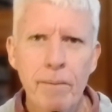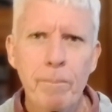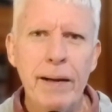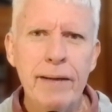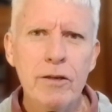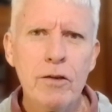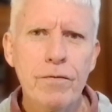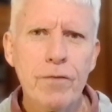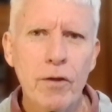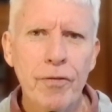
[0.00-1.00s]
but
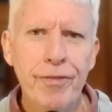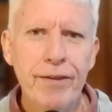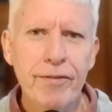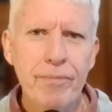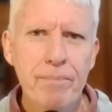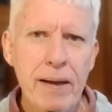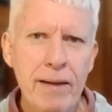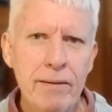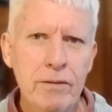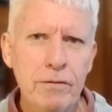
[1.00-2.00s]
you've got this
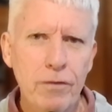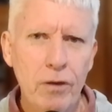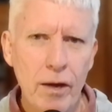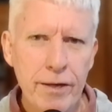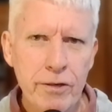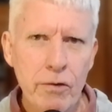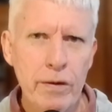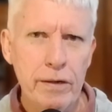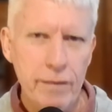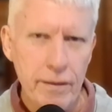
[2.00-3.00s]
massive light
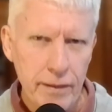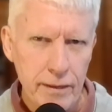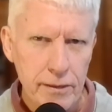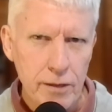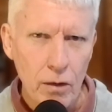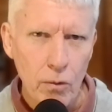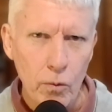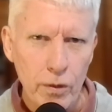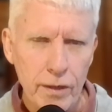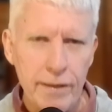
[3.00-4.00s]
green and then these
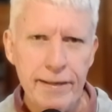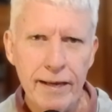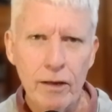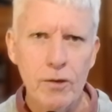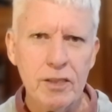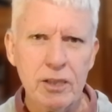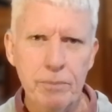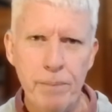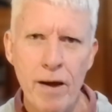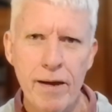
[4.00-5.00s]
yellow
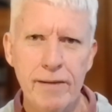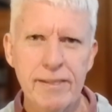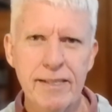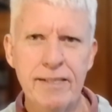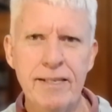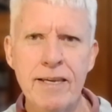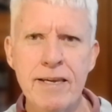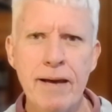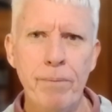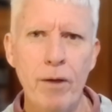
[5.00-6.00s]
spires
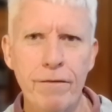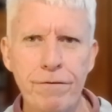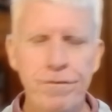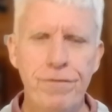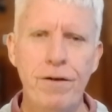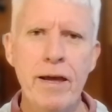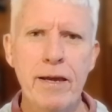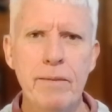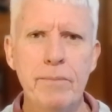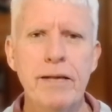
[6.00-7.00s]
sticking up like
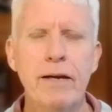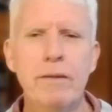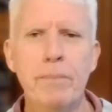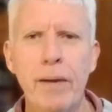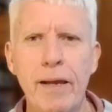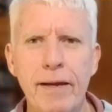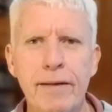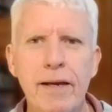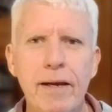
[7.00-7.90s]
flames out of the plant.